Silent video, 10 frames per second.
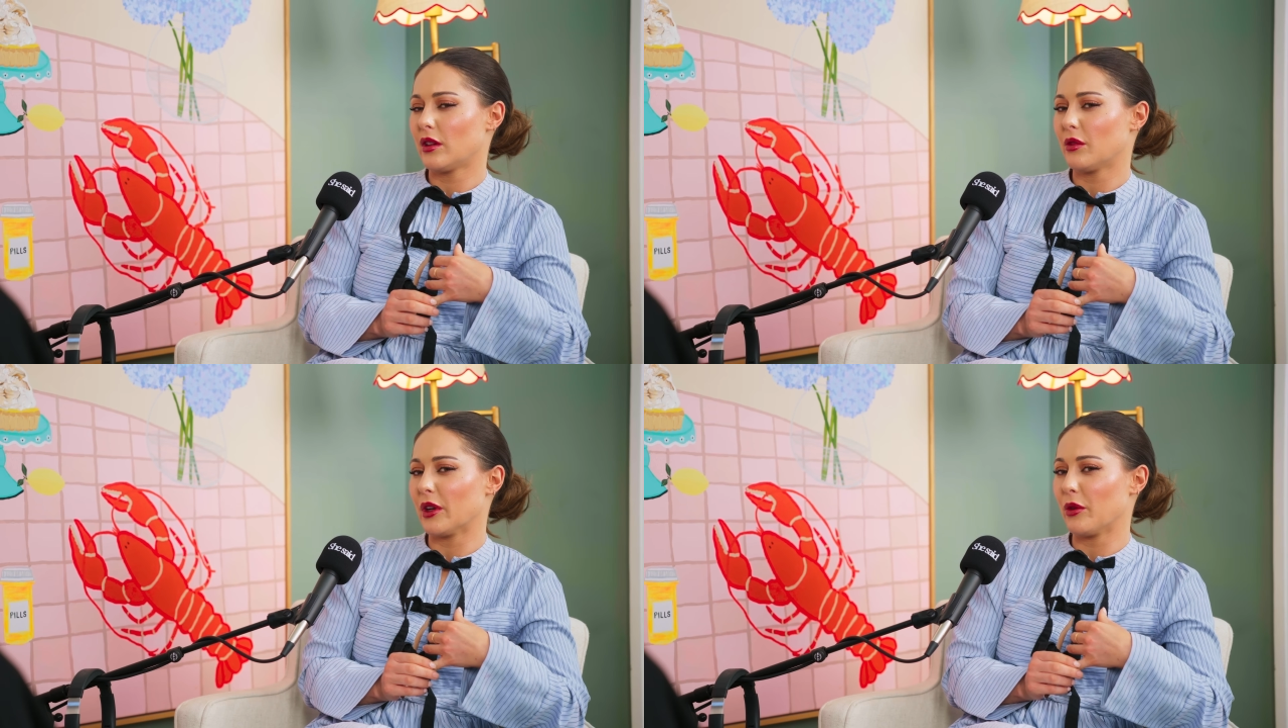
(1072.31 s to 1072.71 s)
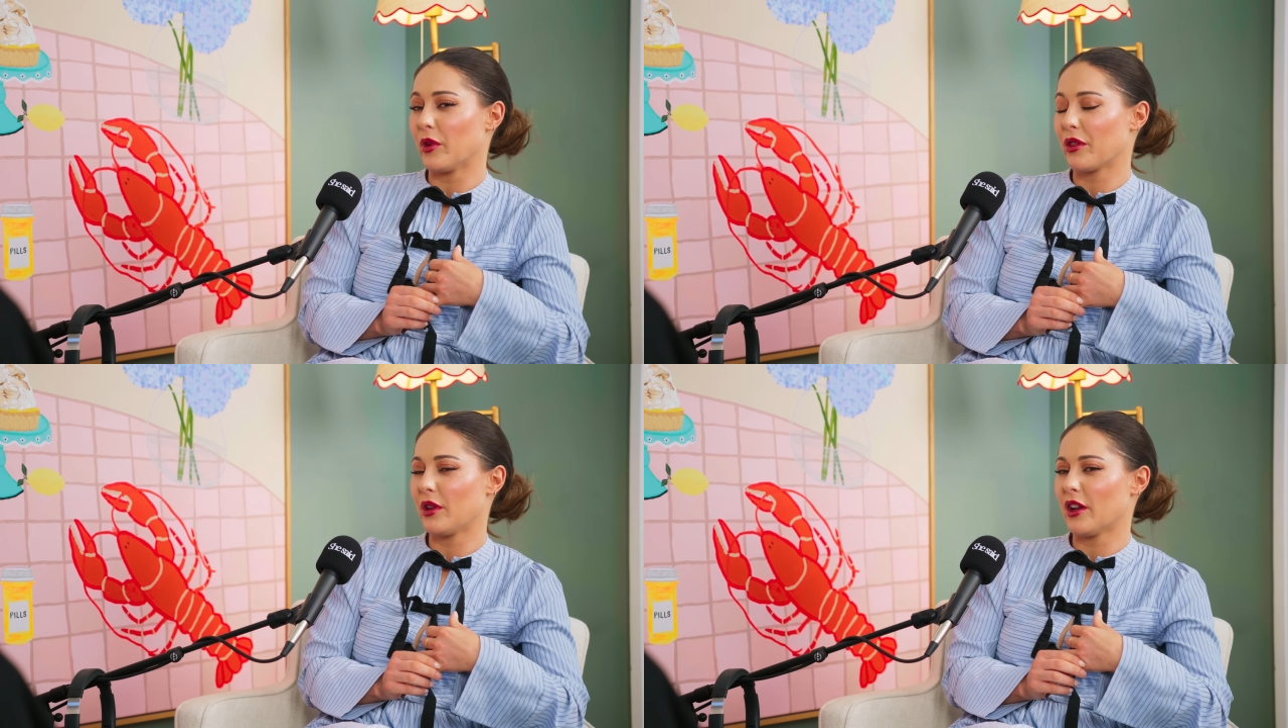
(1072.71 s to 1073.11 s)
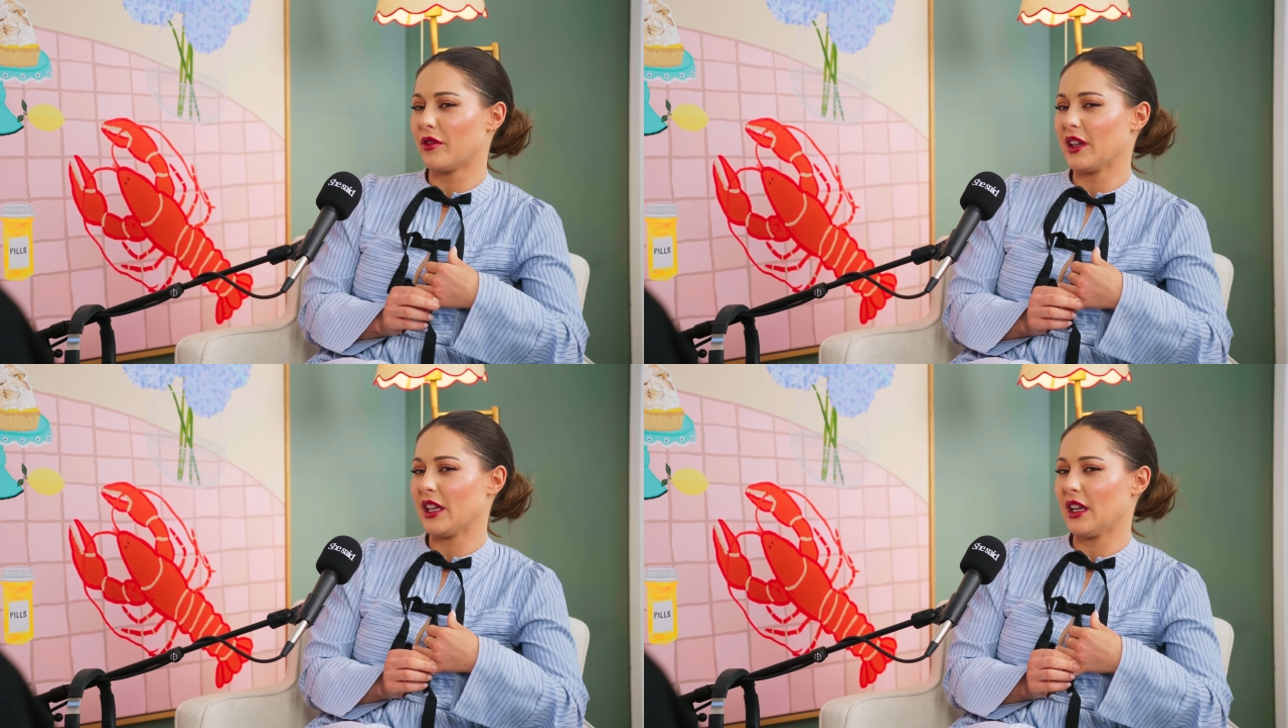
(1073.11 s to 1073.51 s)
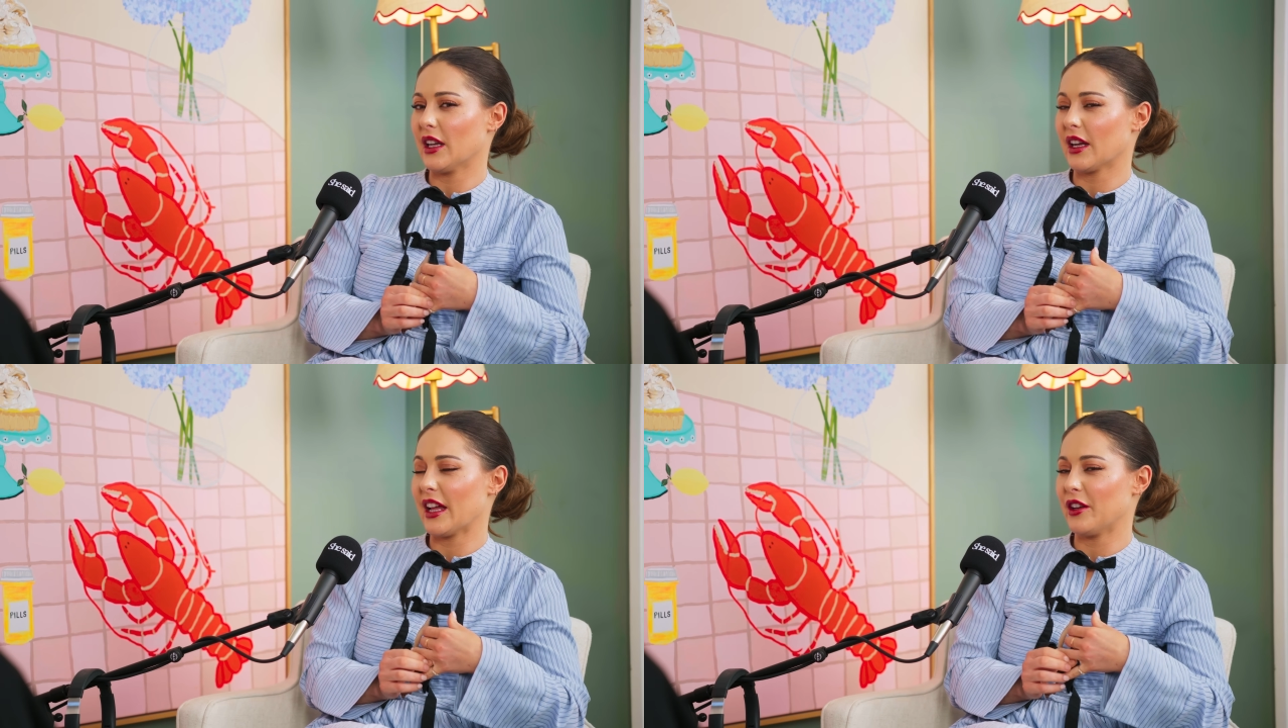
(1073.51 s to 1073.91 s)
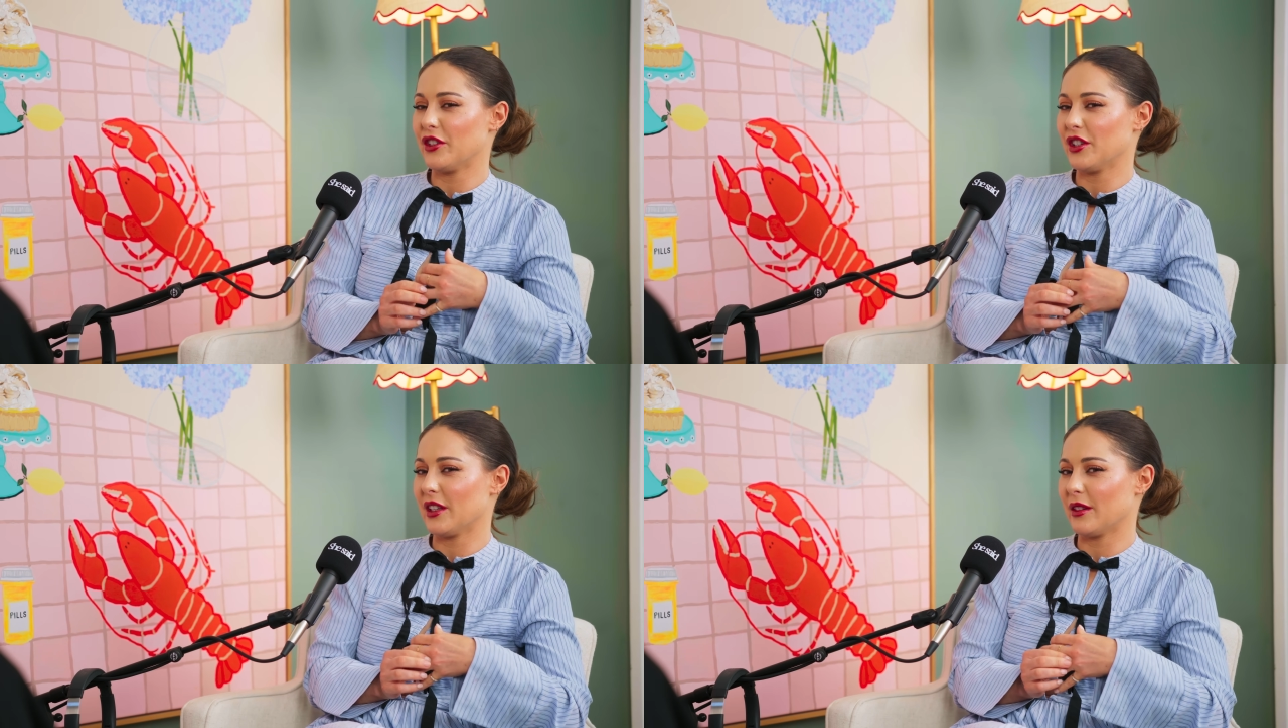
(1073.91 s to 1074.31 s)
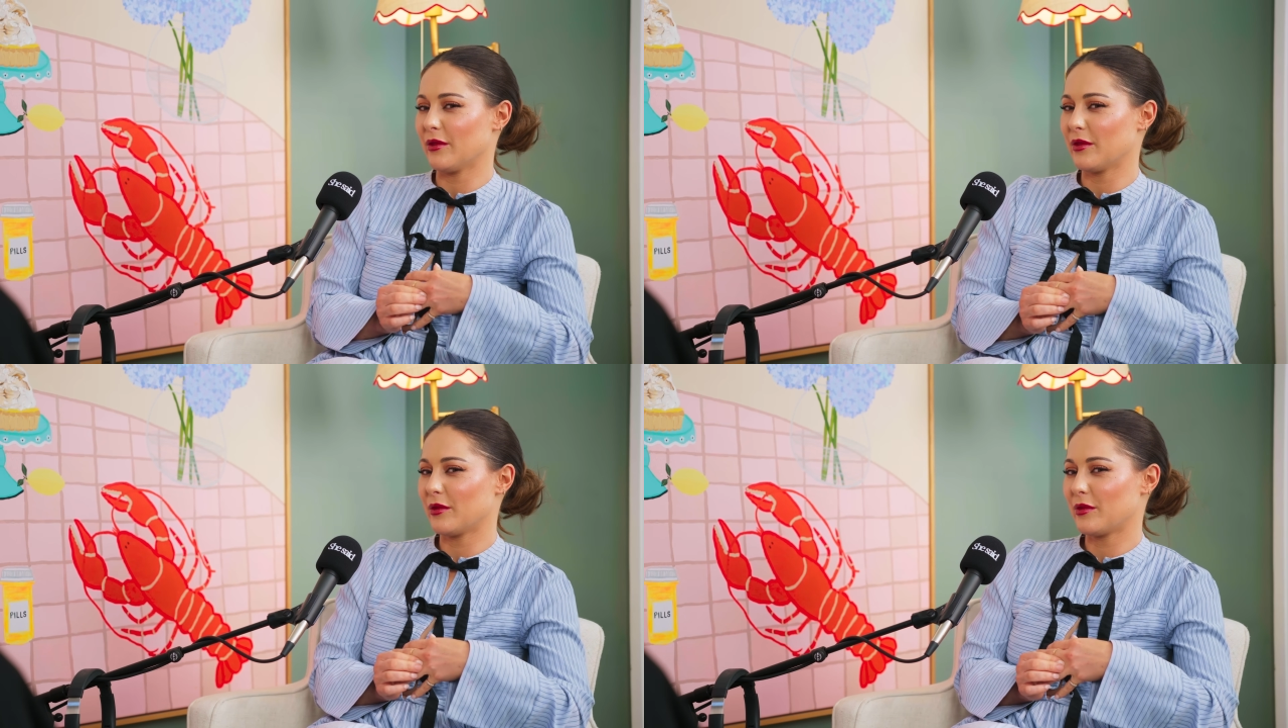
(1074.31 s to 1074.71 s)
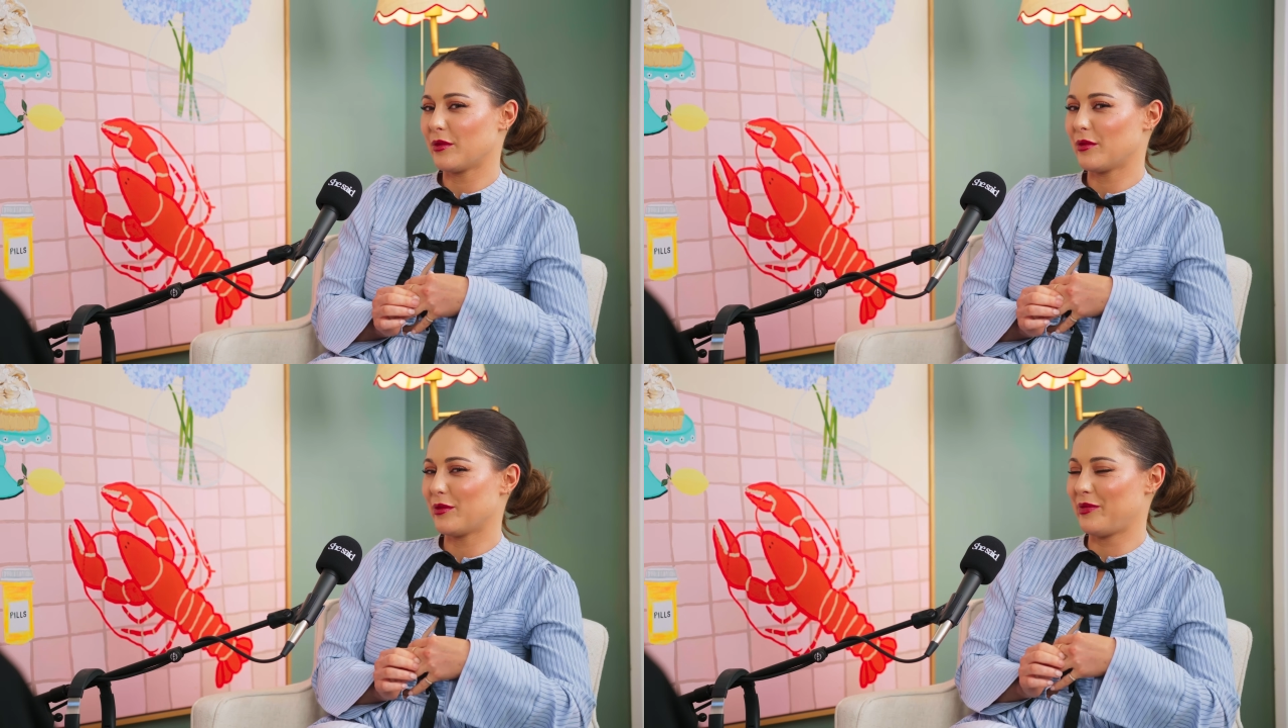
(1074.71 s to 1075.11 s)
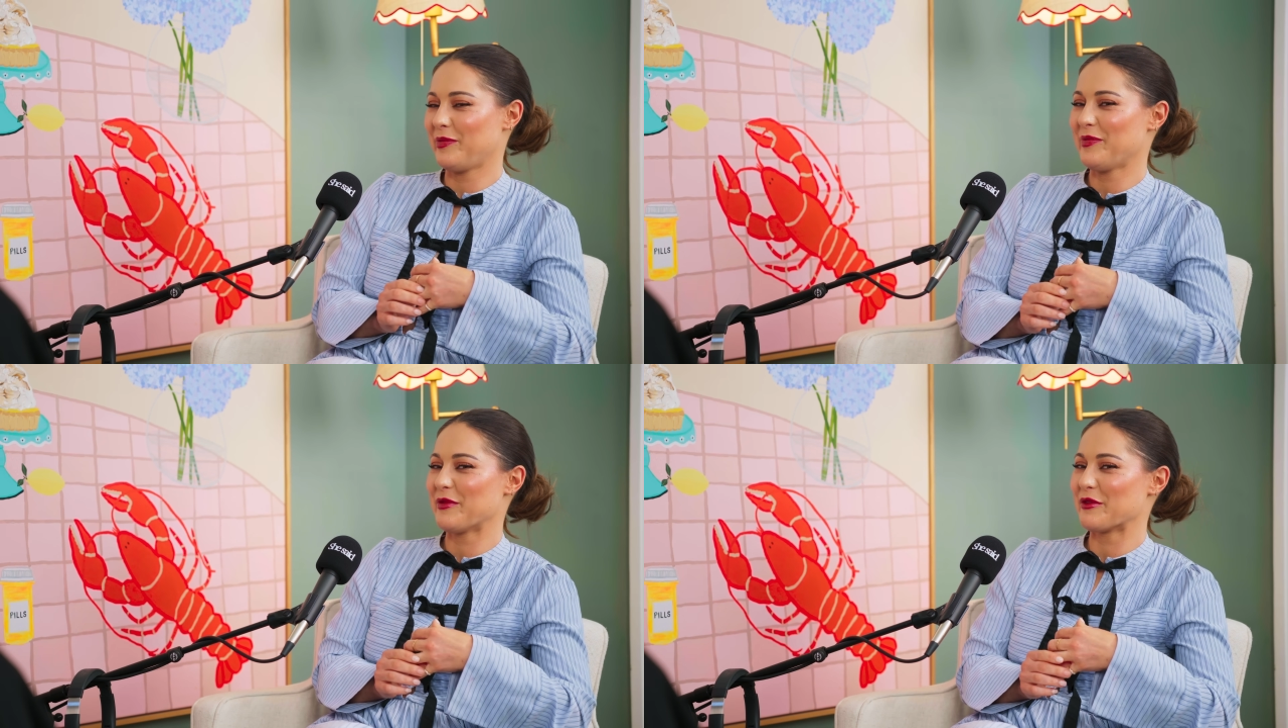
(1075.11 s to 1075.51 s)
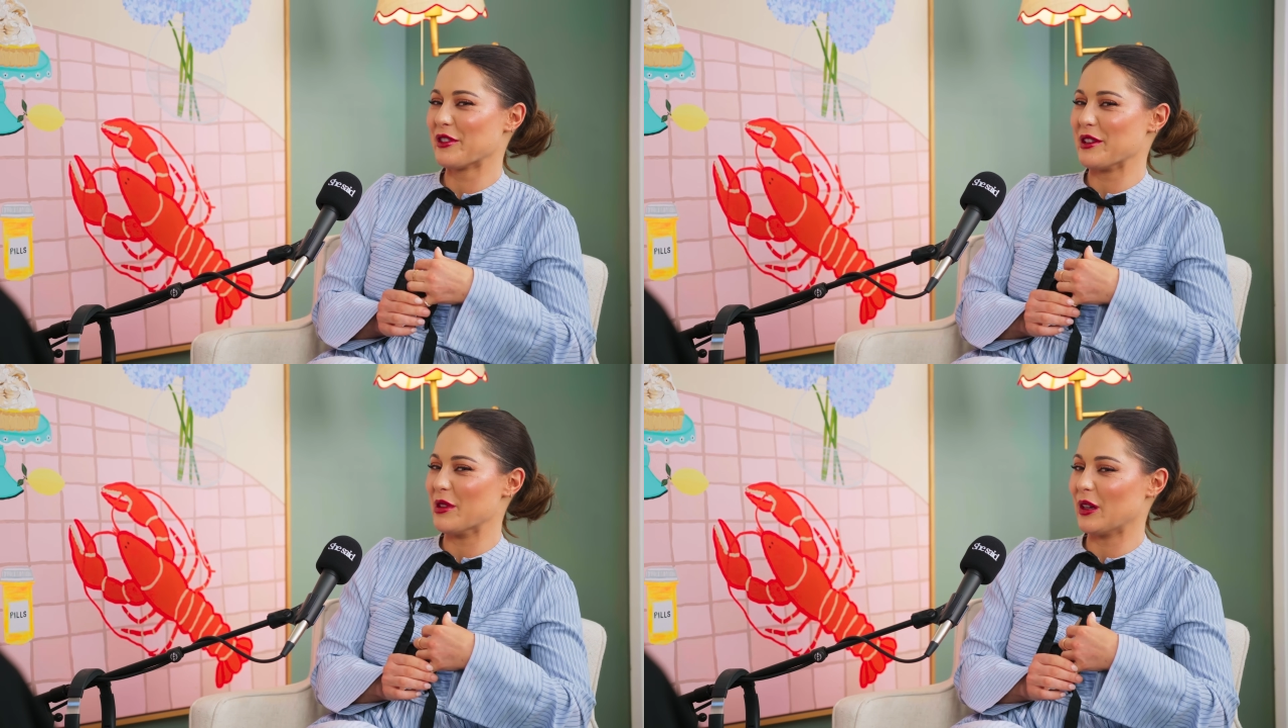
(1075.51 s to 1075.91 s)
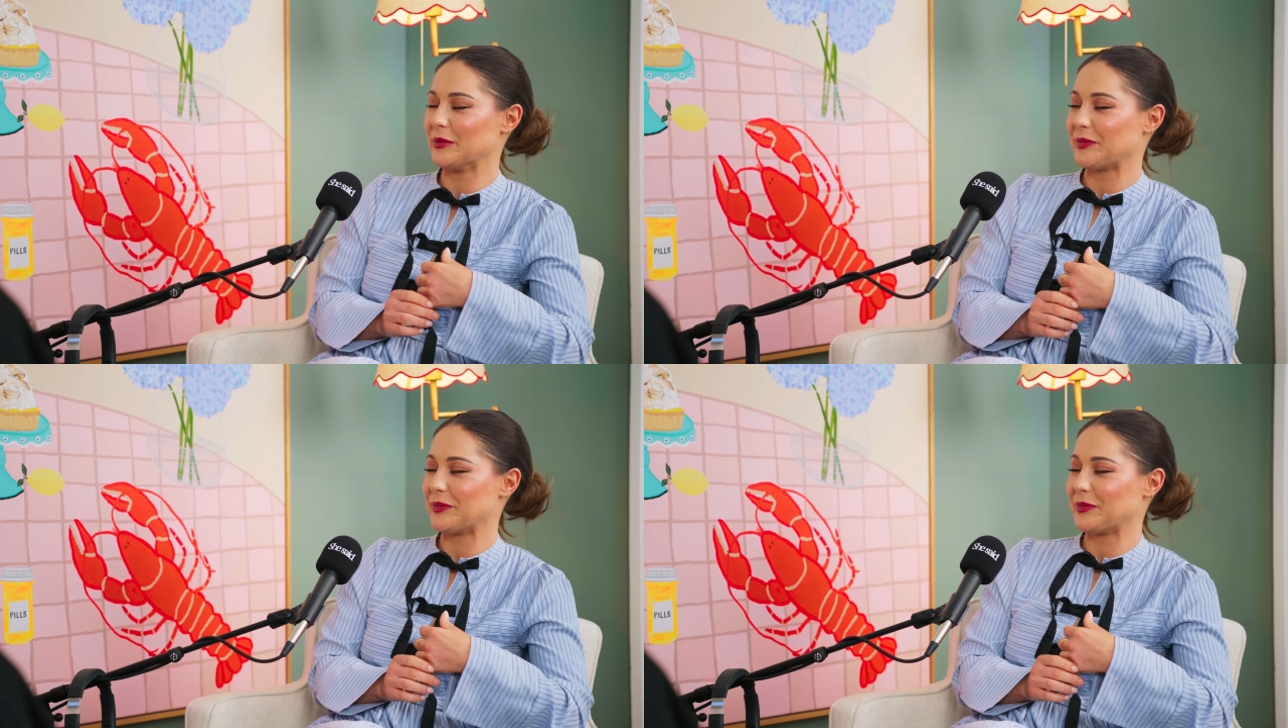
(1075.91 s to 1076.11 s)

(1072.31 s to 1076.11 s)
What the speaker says: when I'm with lovely healing energy Rima.